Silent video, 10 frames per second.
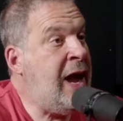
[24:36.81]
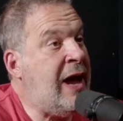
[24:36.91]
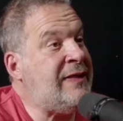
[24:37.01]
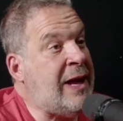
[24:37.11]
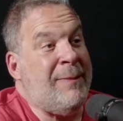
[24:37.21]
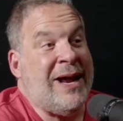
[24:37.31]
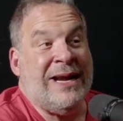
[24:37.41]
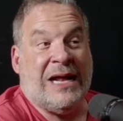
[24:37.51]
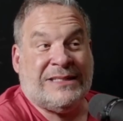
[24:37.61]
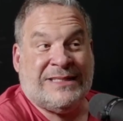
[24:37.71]
And they may
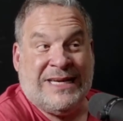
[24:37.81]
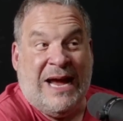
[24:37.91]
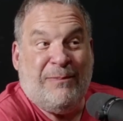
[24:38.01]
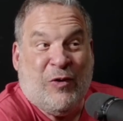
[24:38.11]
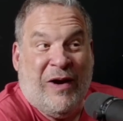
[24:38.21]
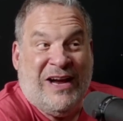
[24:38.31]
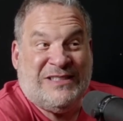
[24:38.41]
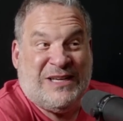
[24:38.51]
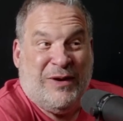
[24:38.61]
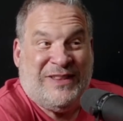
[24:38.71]
not seem
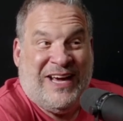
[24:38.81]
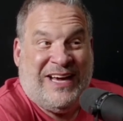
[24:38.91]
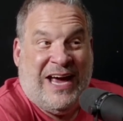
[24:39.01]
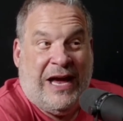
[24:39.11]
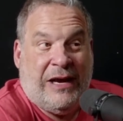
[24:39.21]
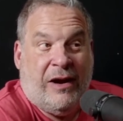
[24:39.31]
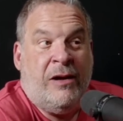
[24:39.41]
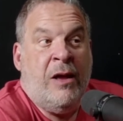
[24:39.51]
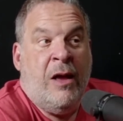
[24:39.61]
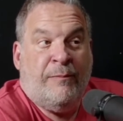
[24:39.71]
crazy when they get here.